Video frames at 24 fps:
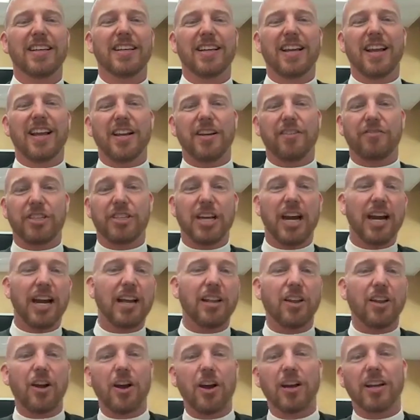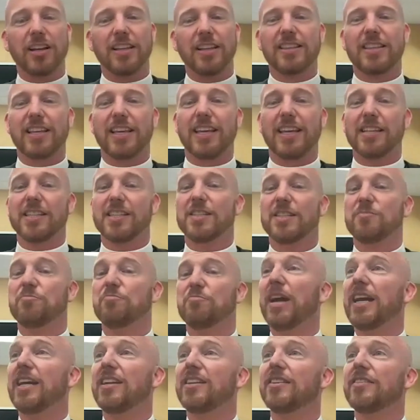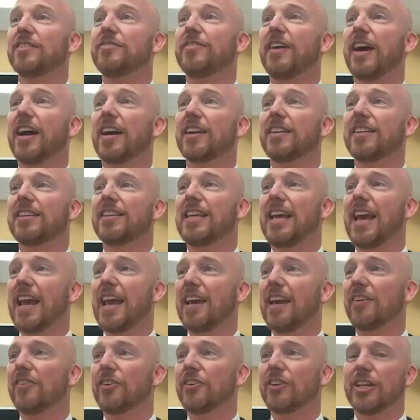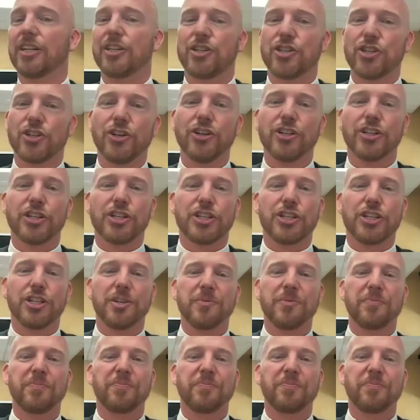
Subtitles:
kind of dialogue and things might affect the Anglican Church.